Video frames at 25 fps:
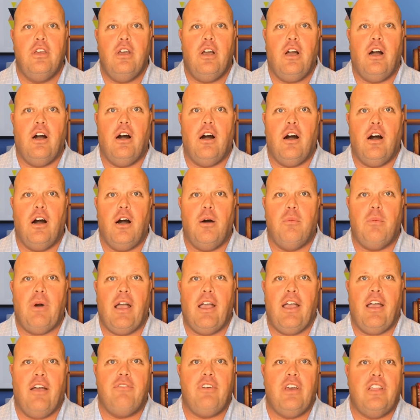
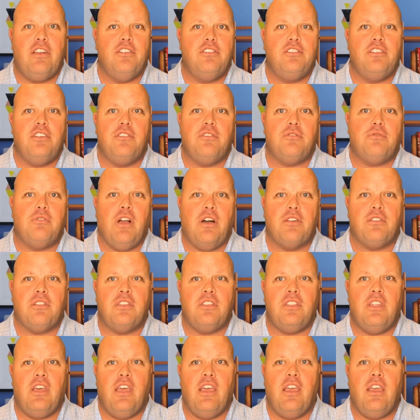I have energy throughout the
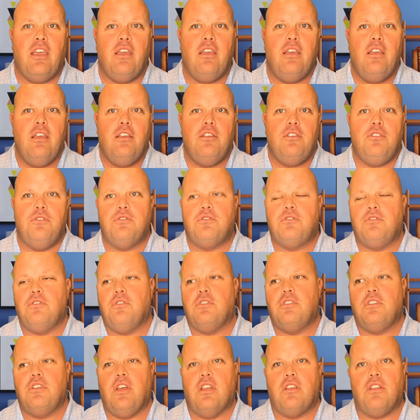day. Used to,
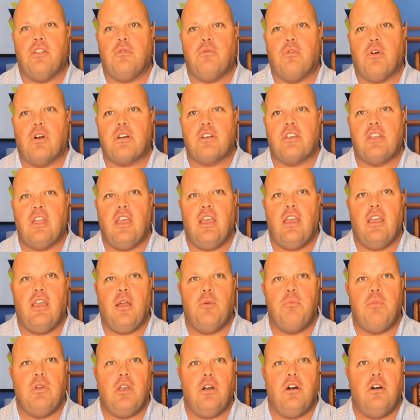at the end of the workday,
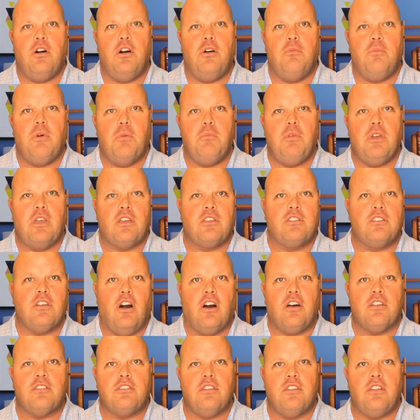I'd be home, I'd be
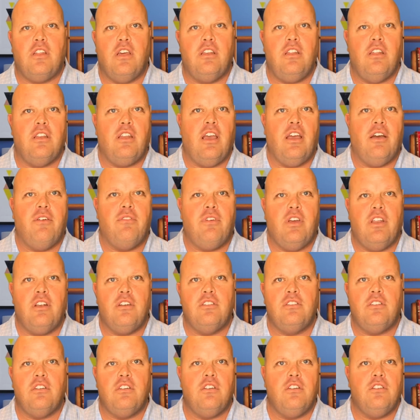exhausted, I didn't have
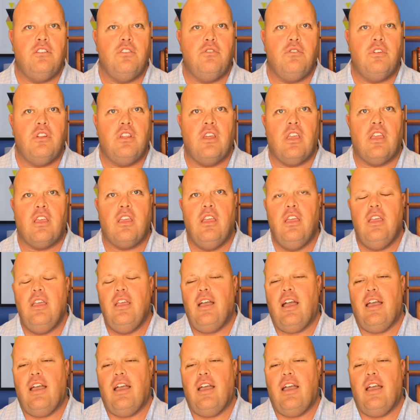energy to do anything.